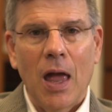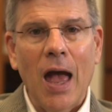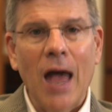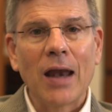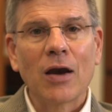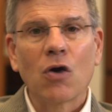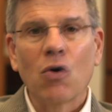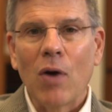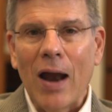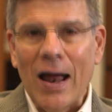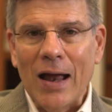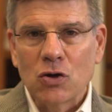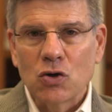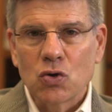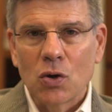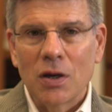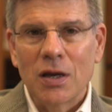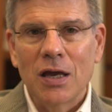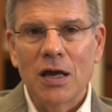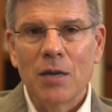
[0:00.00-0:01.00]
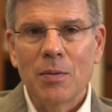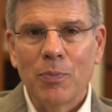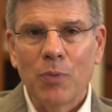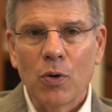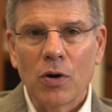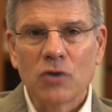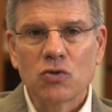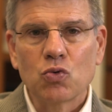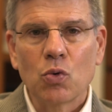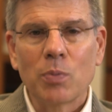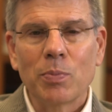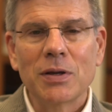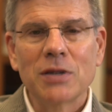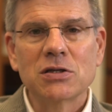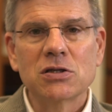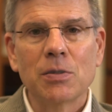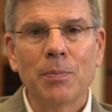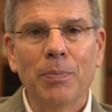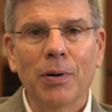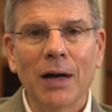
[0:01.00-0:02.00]
and gradually imports would be
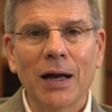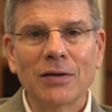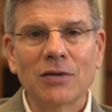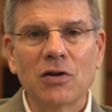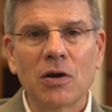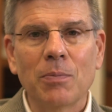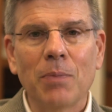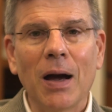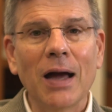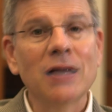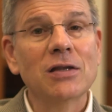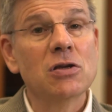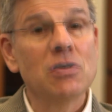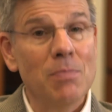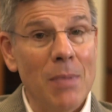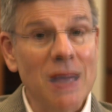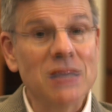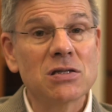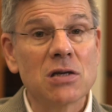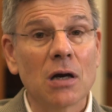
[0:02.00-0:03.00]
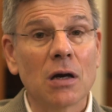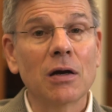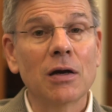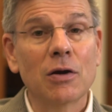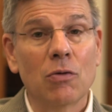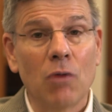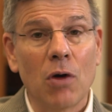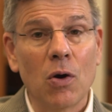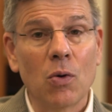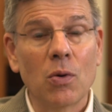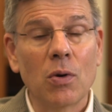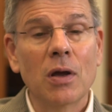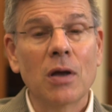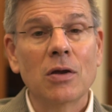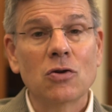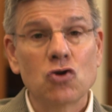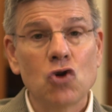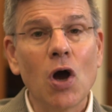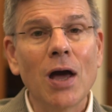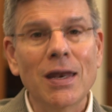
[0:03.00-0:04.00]
supplanted by domestically grown
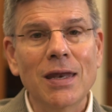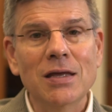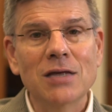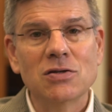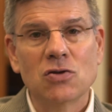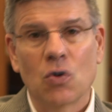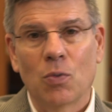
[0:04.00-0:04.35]
Chinese